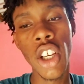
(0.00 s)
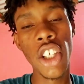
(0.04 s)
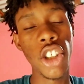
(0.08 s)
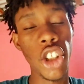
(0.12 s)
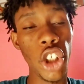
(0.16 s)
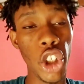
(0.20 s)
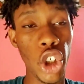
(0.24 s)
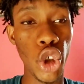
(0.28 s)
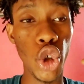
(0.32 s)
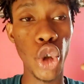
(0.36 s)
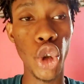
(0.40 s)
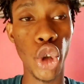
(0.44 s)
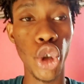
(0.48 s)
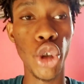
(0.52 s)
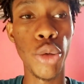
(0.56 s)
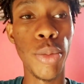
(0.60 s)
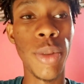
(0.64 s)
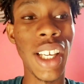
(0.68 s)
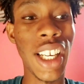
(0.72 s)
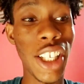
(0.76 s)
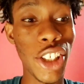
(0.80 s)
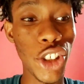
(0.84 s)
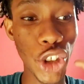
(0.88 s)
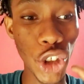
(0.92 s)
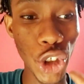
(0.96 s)
so youtube
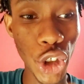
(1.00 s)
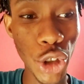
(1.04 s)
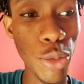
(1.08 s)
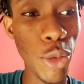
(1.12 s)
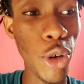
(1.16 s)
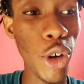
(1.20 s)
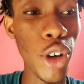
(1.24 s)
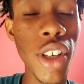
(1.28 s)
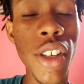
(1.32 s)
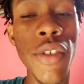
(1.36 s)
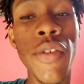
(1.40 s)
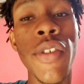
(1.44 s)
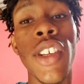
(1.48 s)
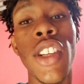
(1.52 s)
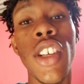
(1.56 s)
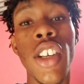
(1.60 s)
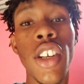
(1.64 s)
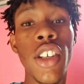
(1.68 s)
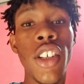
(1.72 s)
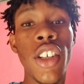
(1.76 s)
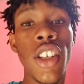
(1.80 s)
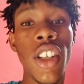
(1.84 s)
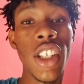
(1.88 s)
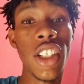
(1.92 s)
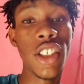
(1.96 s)
can show out the video
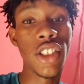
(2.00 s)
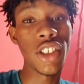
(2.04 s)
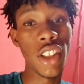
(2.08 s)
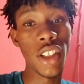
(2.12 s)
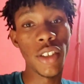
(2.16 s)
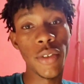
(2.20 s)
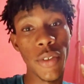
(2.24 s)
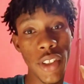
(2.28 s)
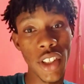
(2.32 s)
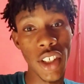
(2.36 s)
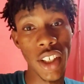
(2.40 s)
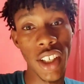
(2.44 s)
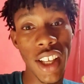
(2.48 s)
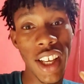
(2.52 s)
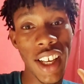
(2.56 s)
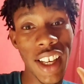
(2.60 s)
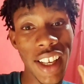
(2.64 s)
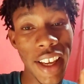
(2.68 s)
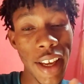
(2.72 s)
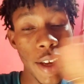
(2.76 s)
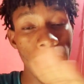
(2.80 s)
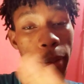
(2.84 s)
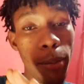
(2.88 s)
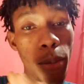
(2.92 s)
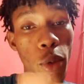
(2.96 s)
so the video can
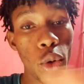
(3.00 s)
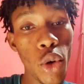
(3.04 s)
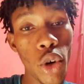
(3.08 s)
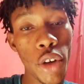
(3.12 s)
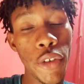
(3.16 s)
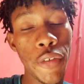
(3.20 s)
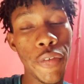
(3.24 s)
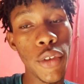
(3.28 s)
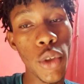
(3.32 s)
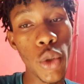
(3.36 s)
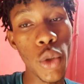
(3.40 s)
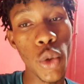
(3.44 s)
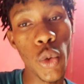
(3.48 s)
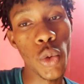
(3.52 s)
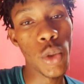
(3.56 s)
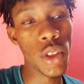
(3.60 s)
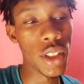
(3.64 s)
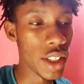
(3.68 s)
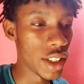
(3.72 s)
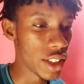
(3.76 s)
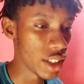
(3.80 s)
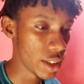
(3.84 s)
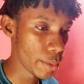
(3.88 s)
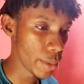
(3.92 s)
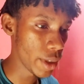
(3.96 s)
get more views
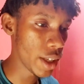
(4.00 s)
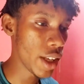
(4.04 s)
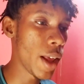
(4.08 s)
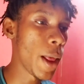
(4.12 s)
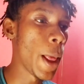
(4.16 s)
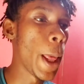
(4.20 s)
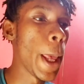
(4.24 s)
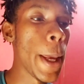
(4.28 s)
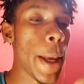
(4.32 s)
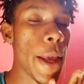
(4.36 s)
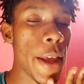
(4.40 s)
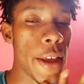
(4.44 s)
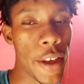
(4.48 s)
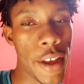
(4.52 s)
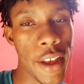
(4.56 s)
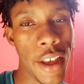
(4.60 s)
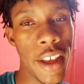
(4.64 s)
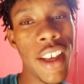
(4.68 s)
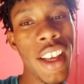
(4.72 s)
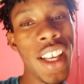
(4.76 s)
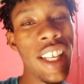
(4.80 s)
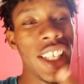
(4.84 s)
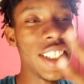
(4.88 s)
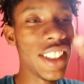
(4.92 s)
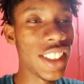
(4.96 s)
is me yeah
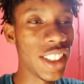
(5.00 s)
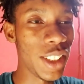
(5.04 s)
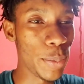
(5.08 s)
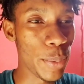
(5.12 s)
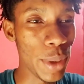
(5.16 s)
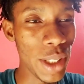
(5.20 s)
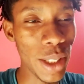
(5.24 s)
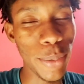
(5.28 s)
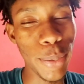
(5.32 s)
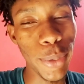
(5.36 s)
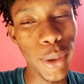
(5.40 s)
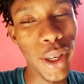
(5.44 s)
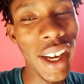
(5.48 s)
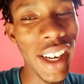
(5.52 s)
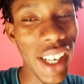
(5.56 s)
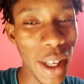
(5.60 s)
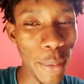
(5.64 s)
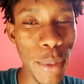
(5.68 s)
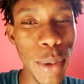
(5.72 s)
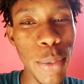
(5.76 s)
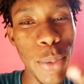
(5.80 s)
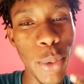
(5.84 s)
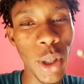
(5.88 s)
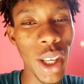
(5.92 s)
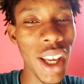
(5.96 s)
so people other
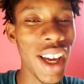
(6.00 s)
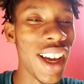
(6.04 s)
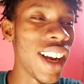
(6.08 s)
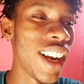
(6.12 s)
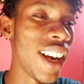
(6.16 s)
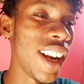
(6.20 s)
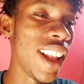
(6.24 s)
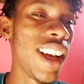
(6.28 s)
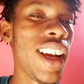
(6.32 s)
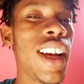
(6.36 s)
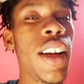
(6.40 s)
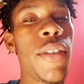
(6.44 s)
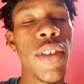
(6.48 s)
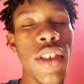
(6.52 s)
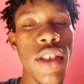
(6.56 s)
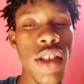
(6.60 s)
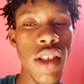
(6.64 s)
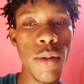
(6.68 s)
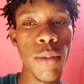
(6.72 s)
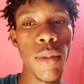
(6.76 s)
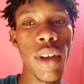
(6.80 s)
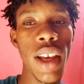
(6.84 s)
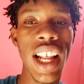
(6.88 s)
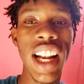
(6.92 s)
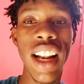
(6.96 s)
people can laugh is
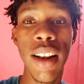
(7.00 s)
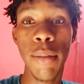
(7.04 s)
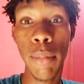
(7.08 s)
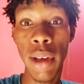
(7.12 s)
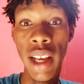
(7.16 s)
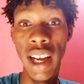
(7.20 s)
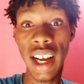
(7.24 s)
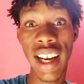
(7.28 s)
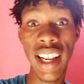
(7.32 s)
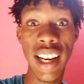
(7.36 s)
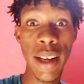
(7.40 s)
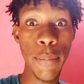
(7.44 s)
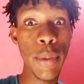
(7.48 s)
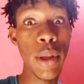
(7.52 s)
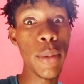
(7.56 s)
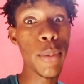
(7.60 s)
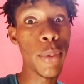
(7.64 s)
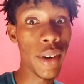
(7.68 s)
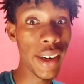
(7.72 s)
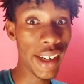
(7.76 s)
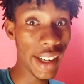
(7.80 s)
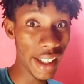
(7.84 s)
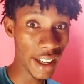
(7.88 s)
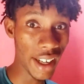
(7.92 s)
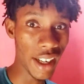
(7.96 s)
me help make other people
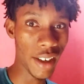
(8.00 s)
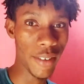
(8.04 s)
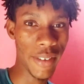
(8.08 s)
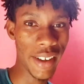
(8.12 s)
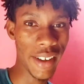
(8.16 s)
laugh